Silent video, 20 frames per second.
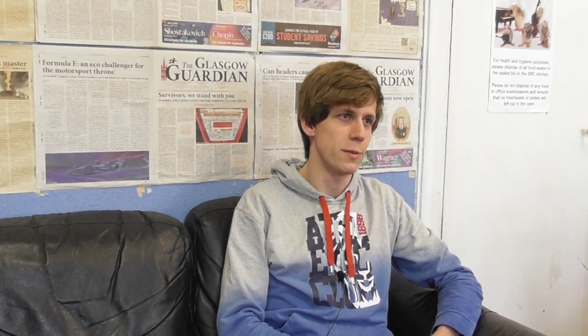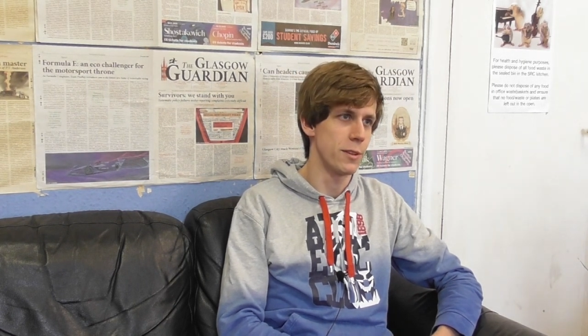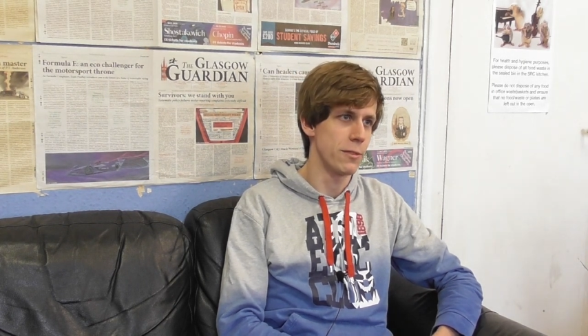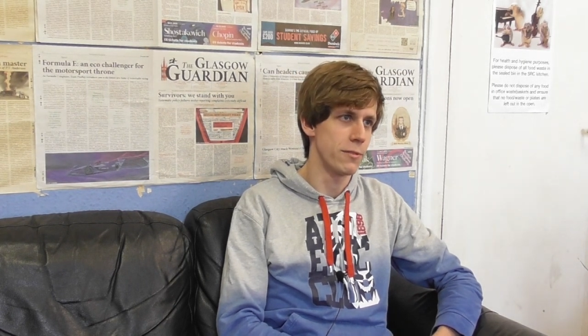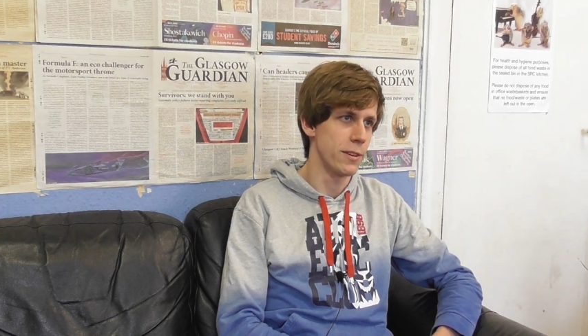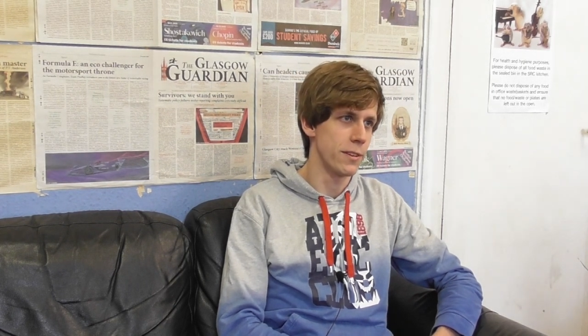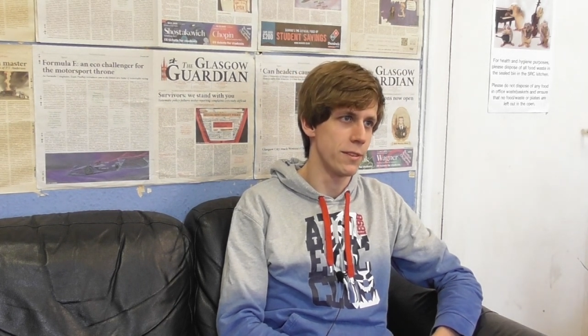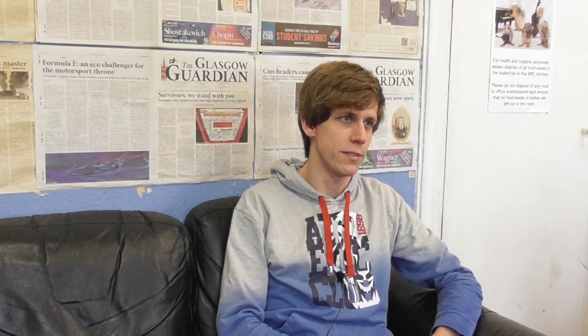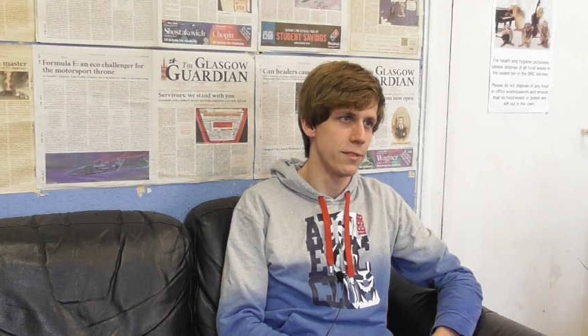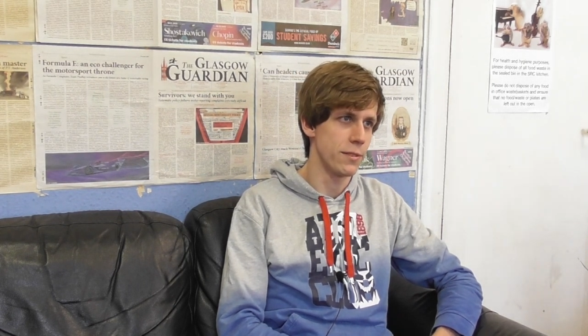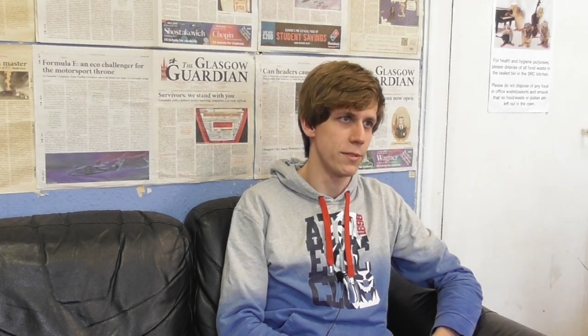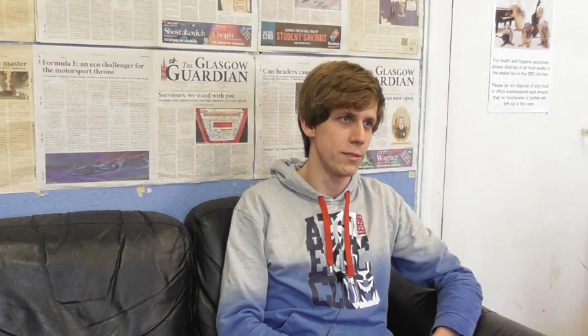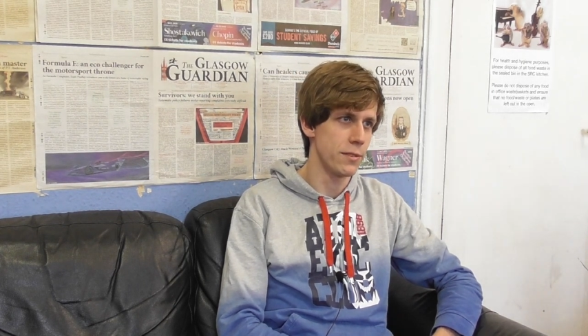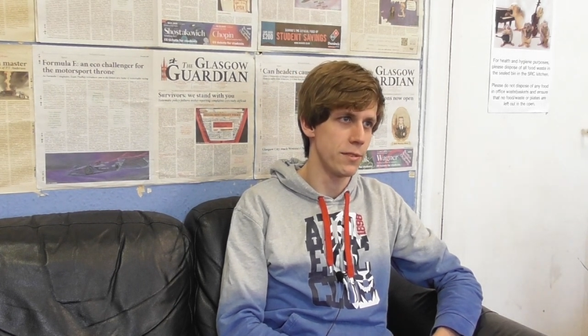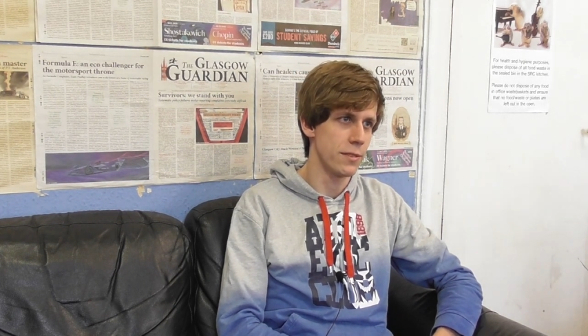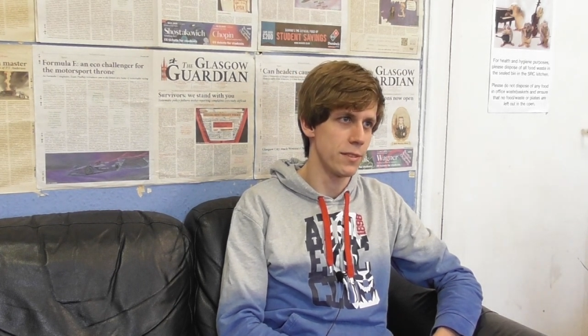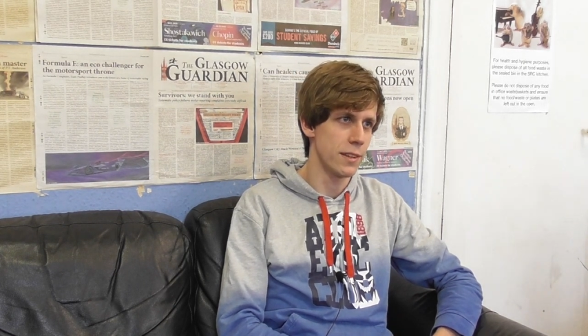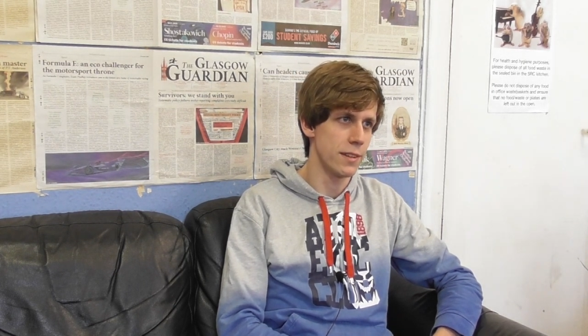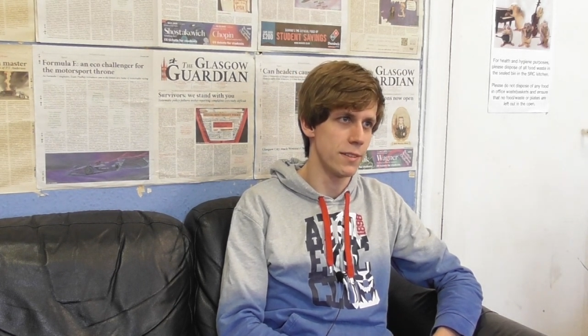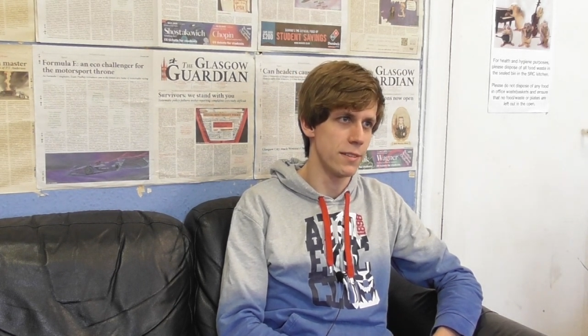
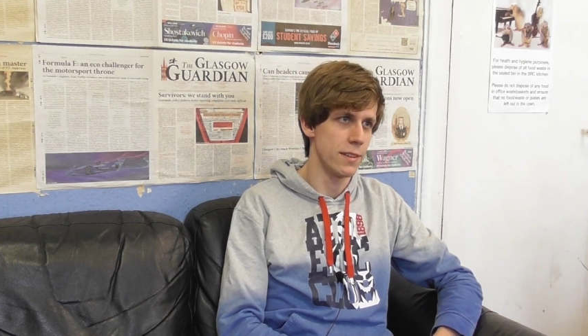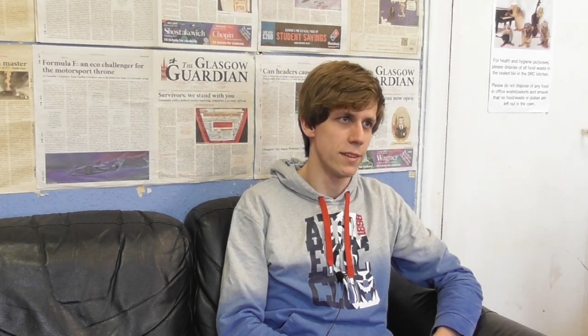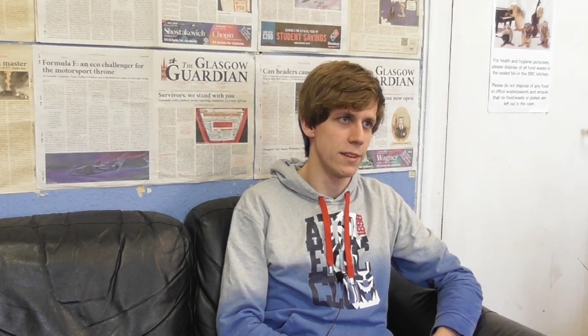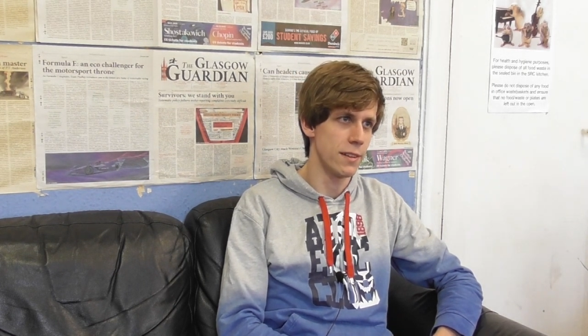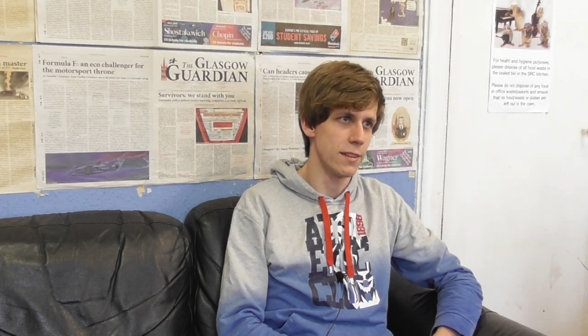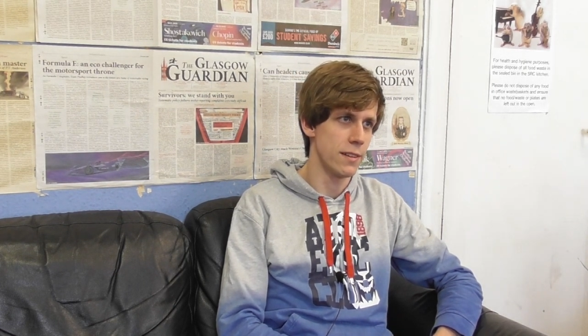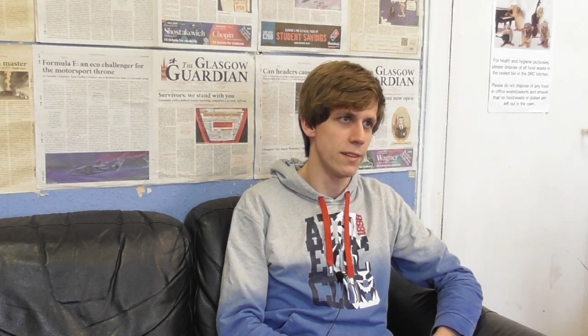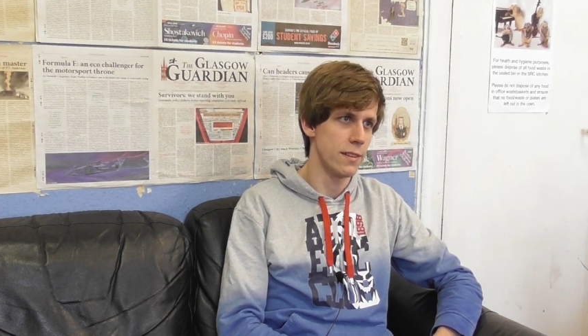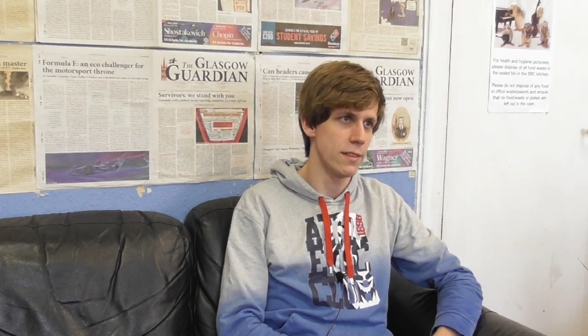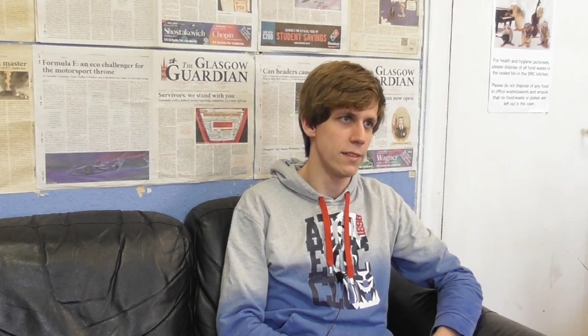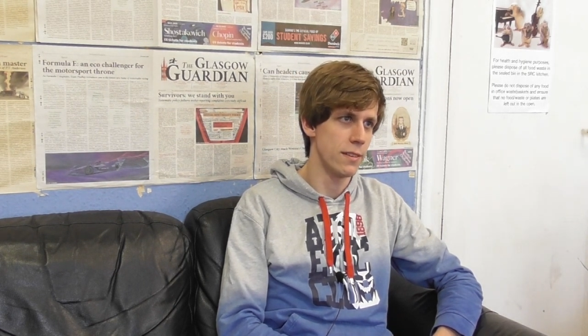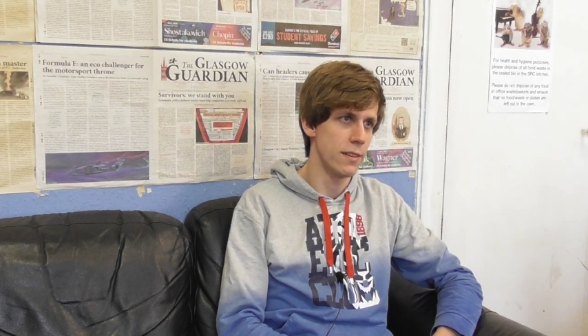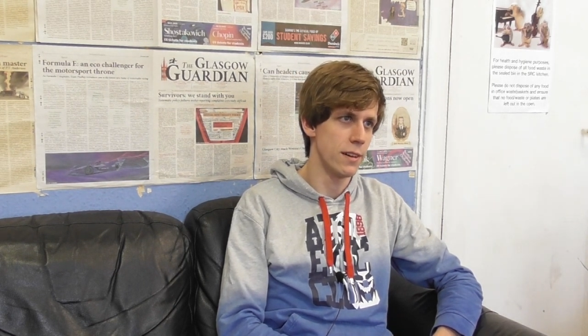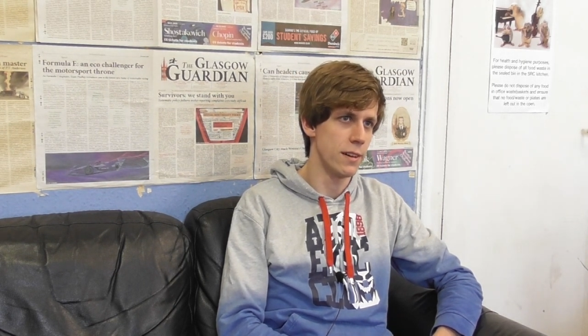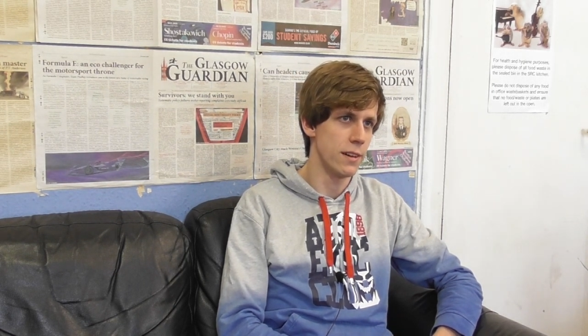manifestos can tell